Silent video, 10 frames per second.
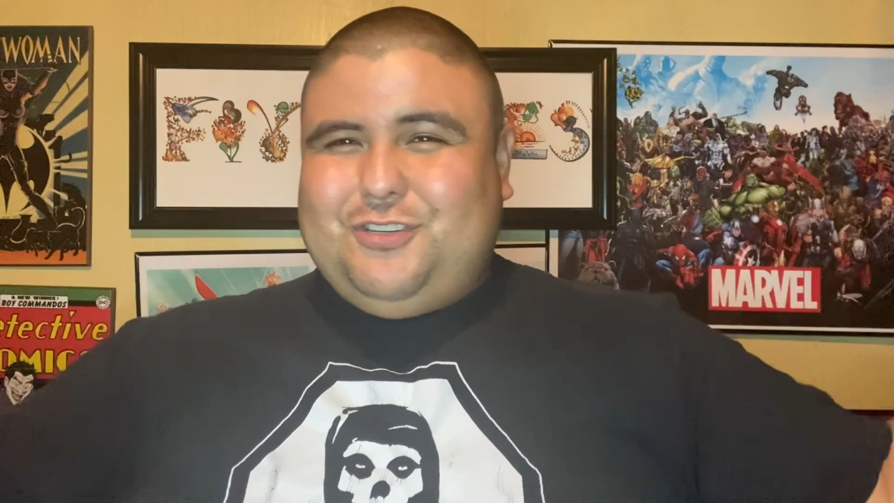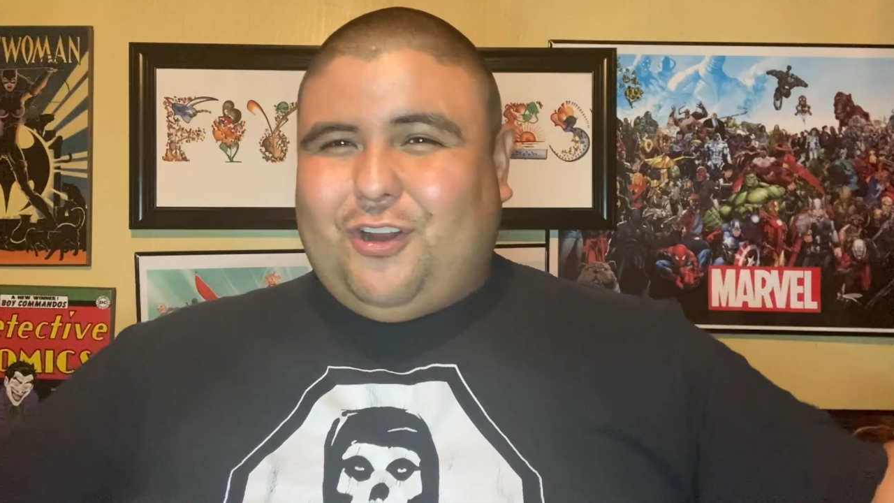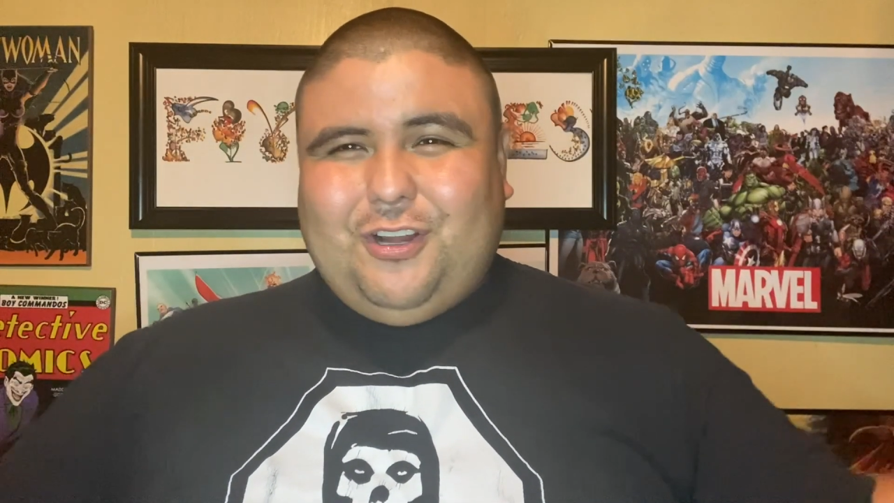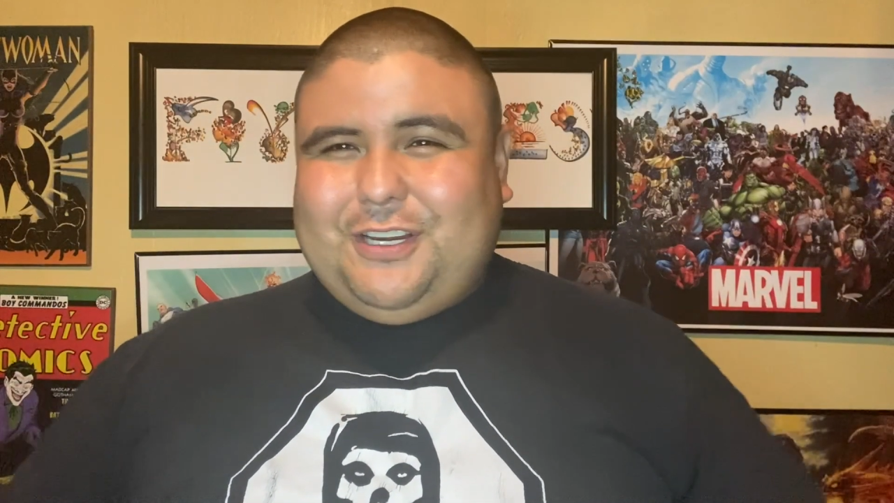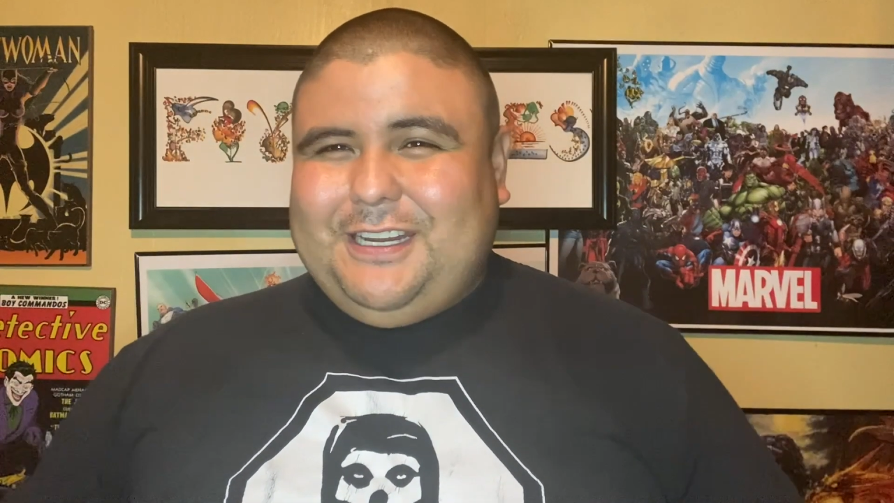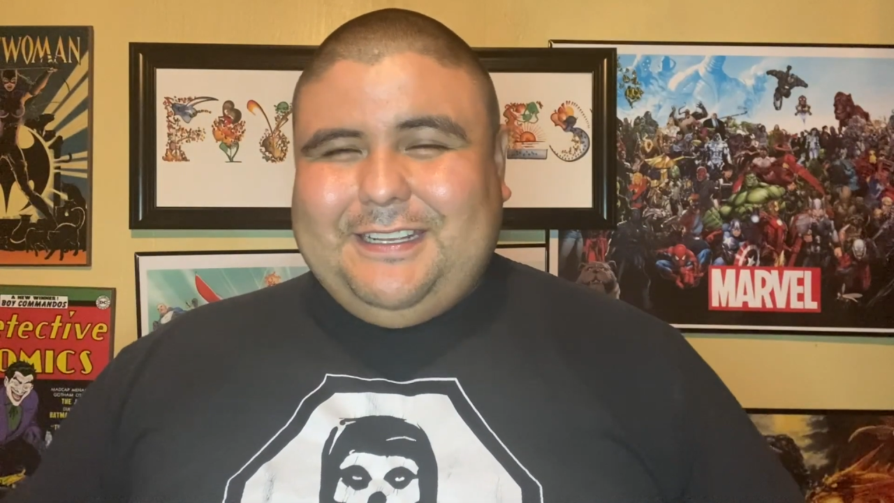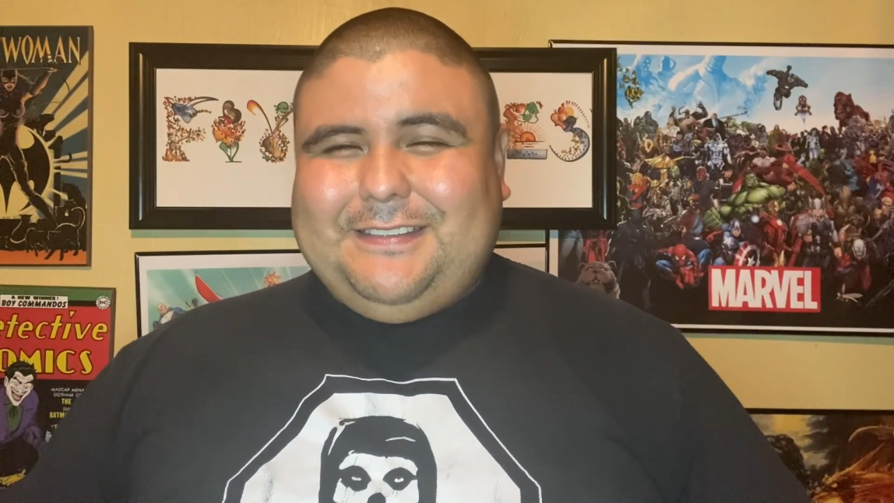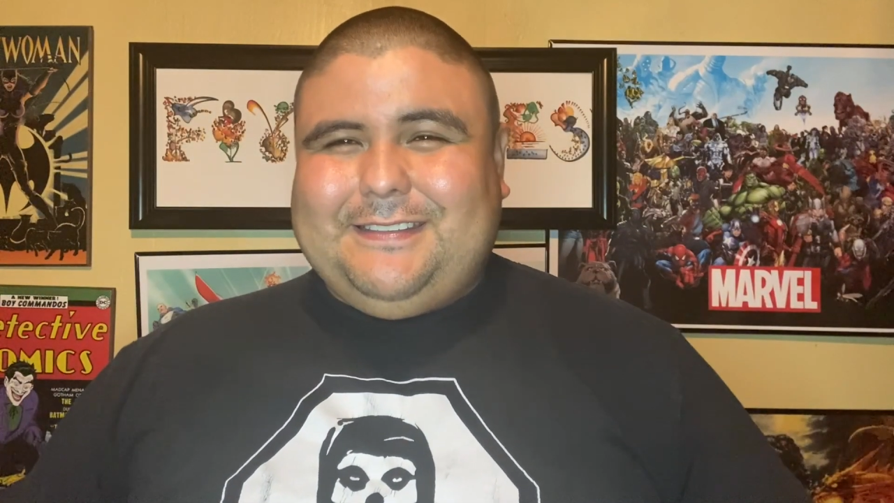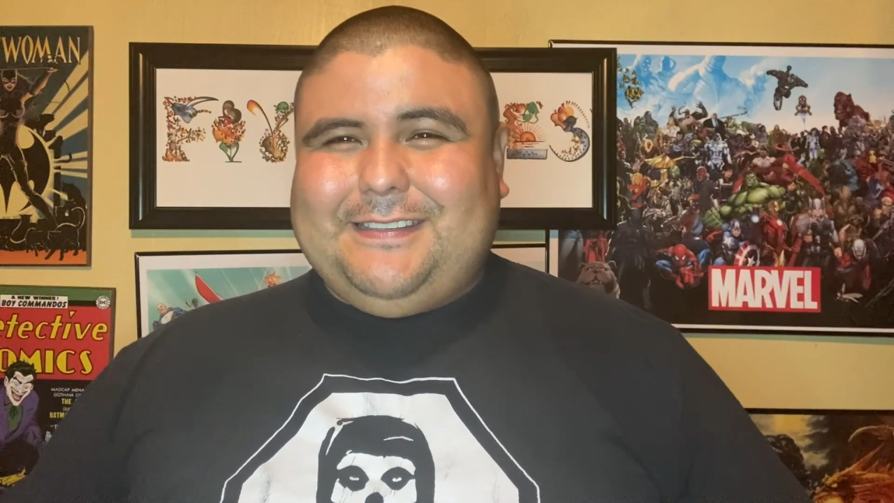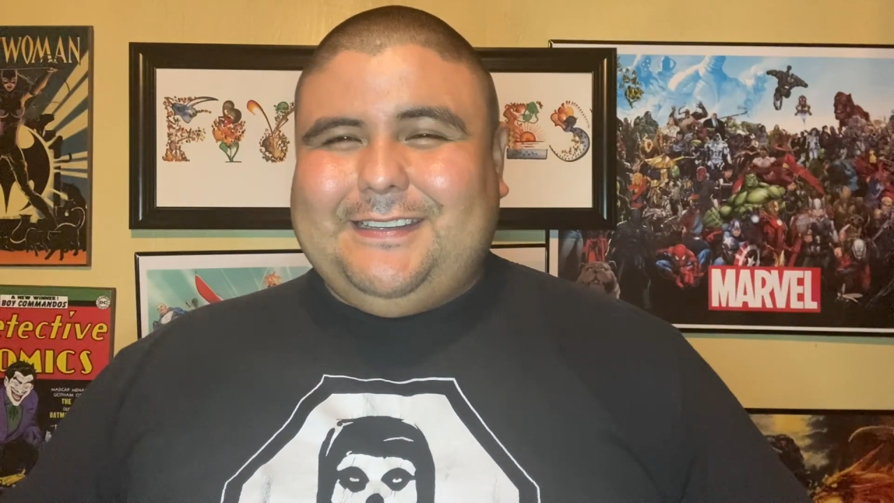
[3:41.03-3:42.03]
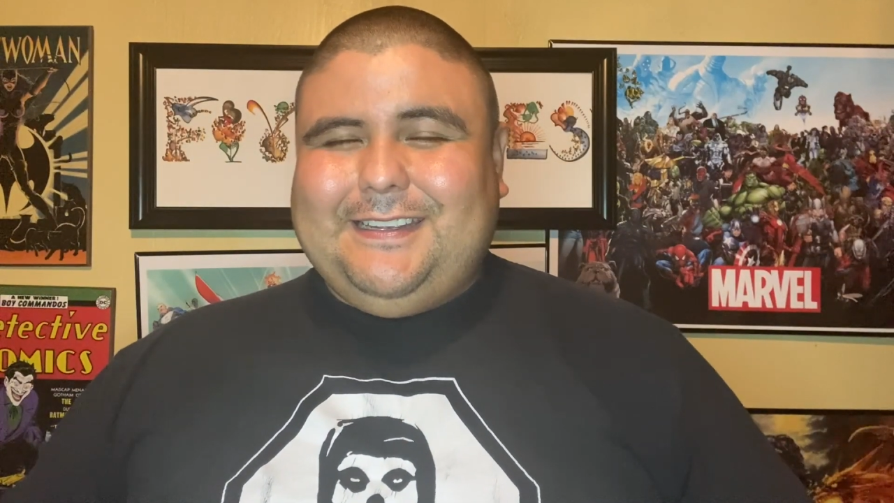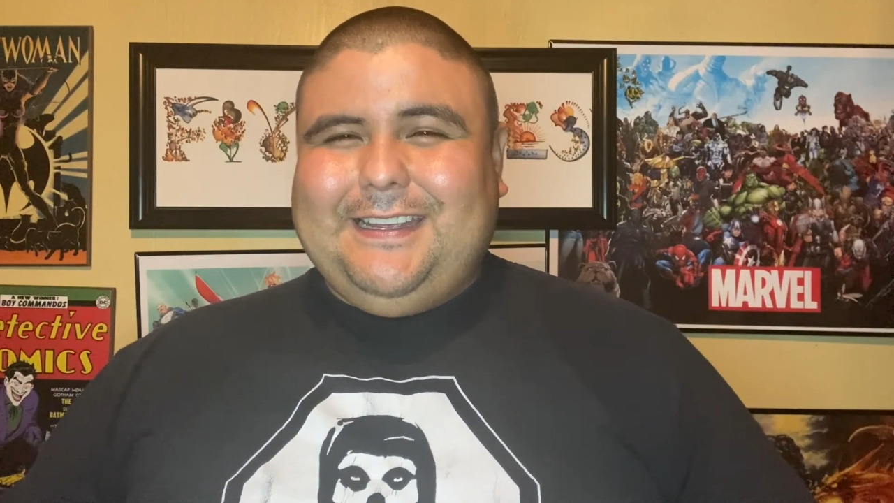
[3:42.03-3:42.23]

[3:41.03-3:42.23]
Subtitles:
darkness,